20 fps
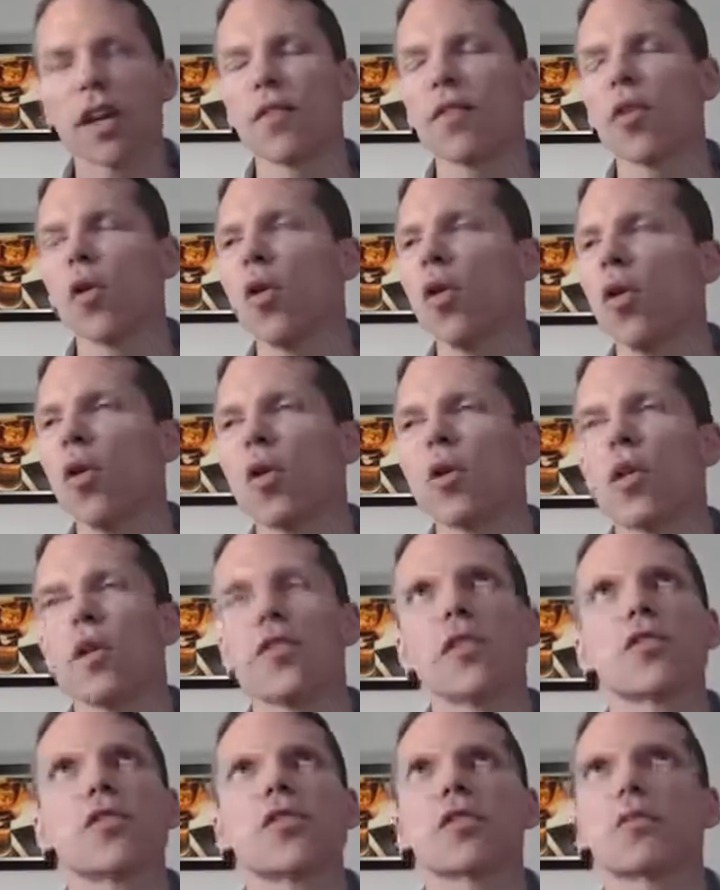I have all
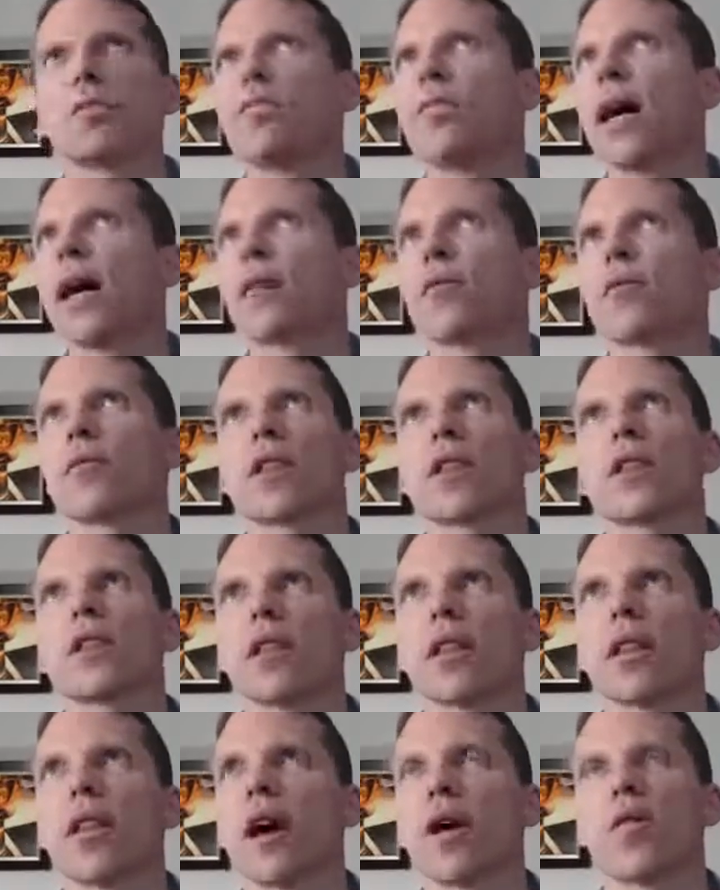of these just
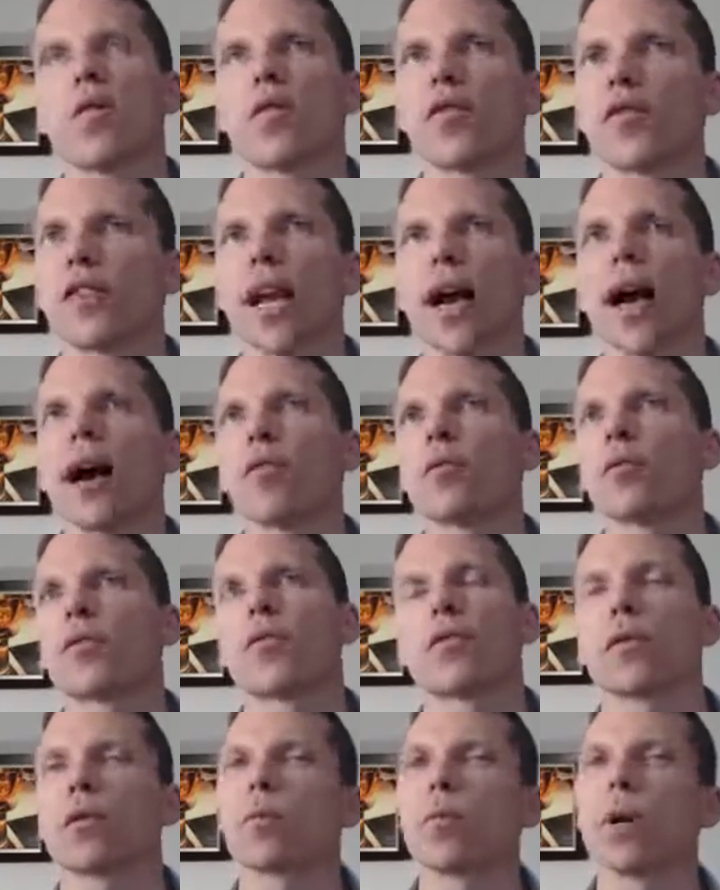boundless love for the out
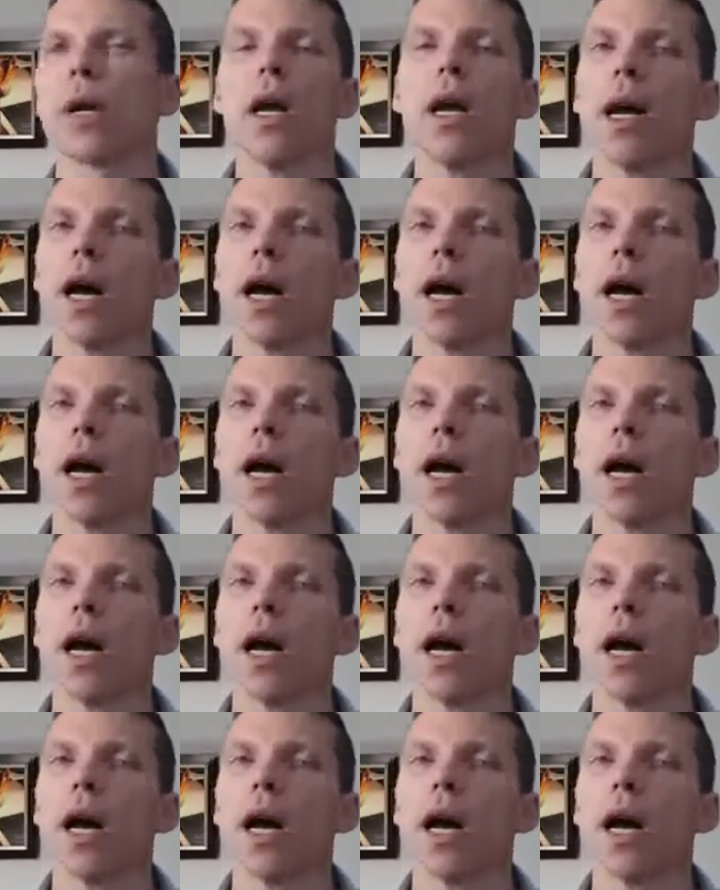group.